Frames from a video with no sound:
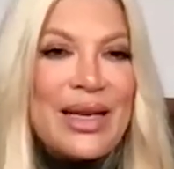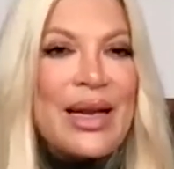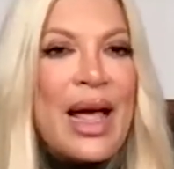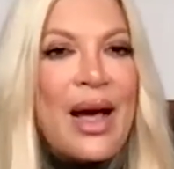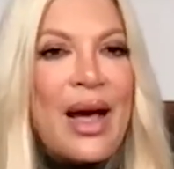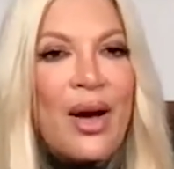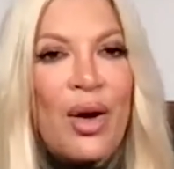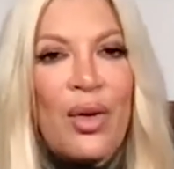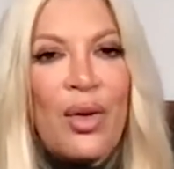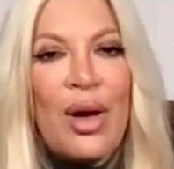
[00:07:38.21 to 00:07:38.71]

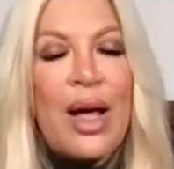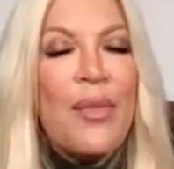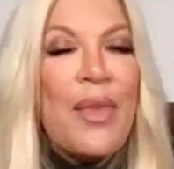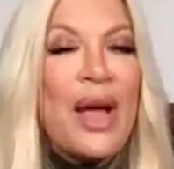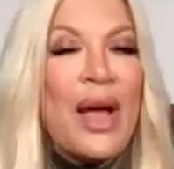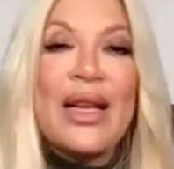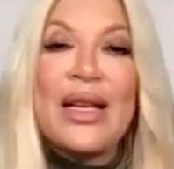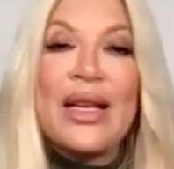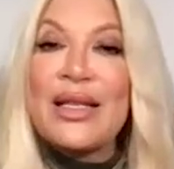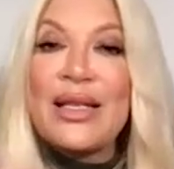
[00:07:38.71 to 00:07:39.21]
Now, am
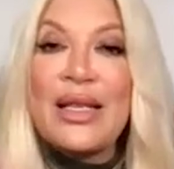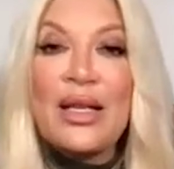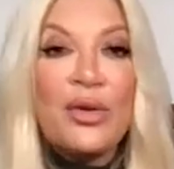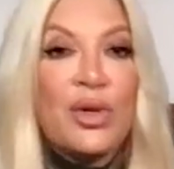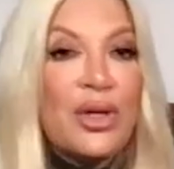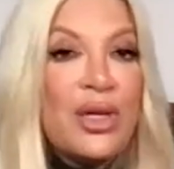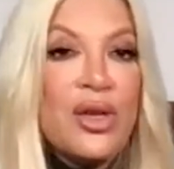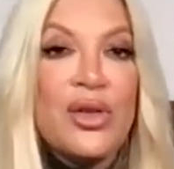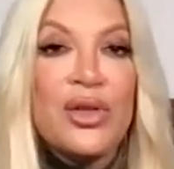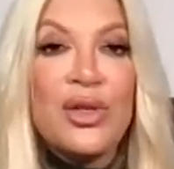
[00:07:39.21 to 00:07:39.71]
I going to stick
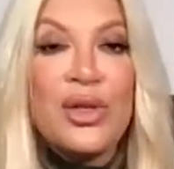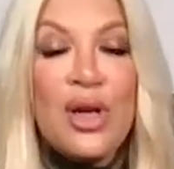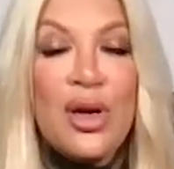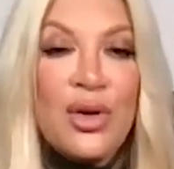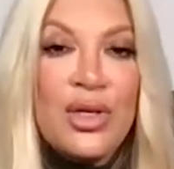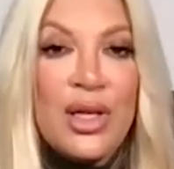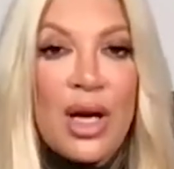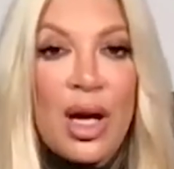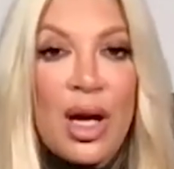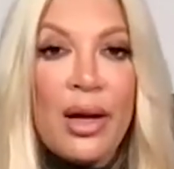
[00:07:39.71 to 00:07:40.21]
with those
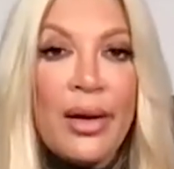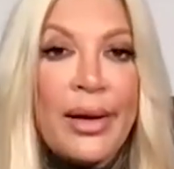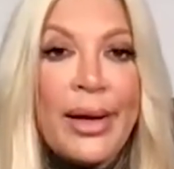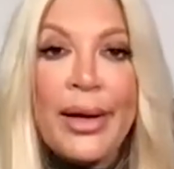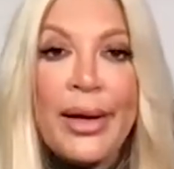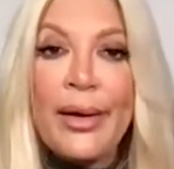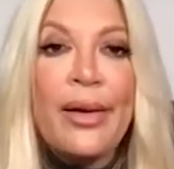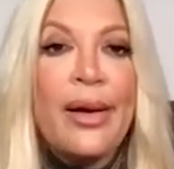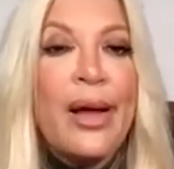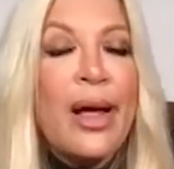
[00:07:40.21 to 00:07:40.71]
notes all
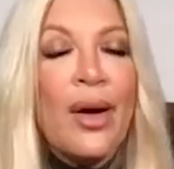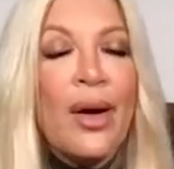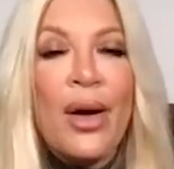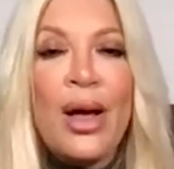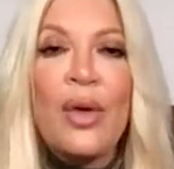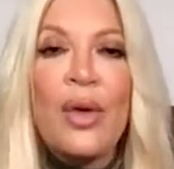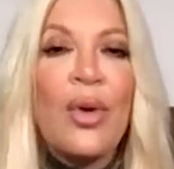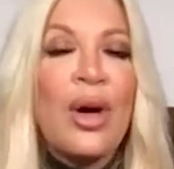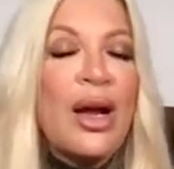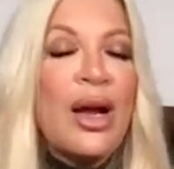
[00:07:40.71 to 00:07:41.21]
year? No,
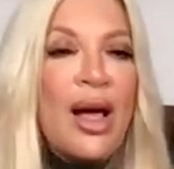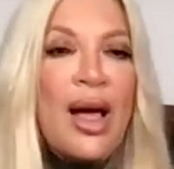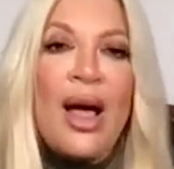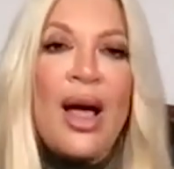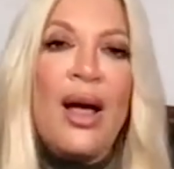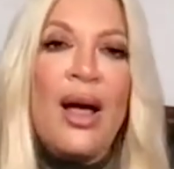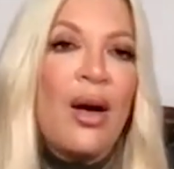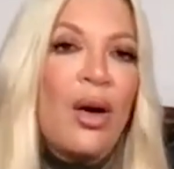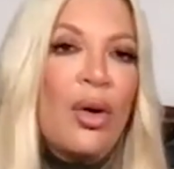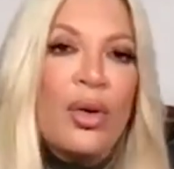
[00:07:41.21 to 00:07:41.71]
I don't want to
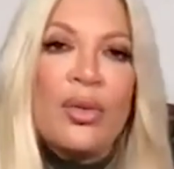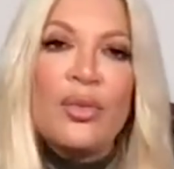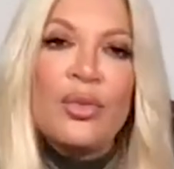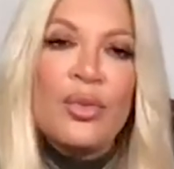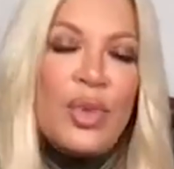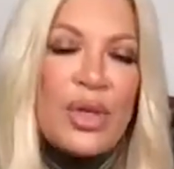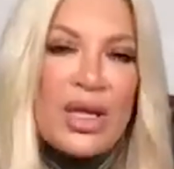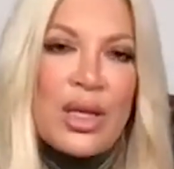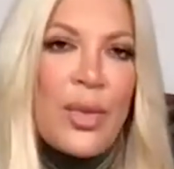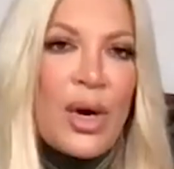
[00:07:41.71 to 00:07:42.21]
ha-
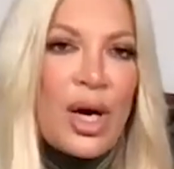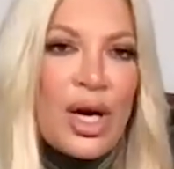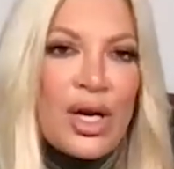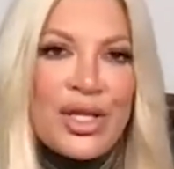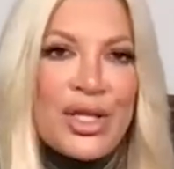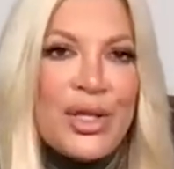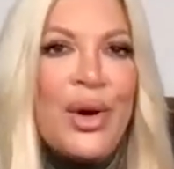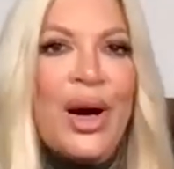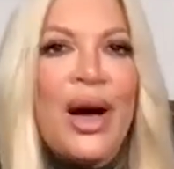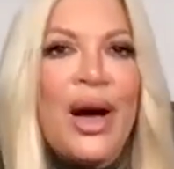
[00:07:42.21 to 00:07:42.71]
put the bar
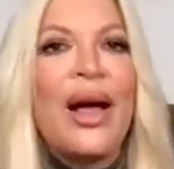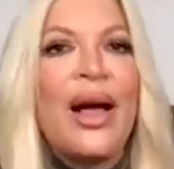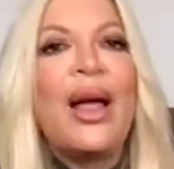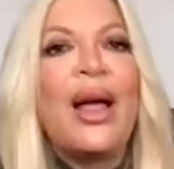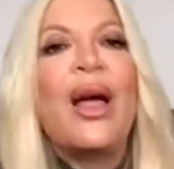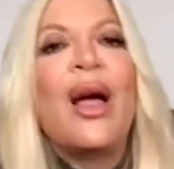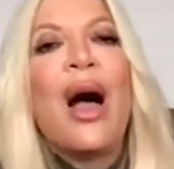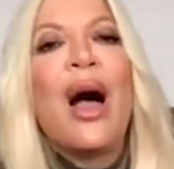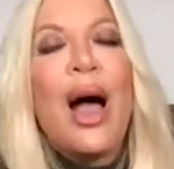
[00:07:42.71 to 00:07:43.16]
too high.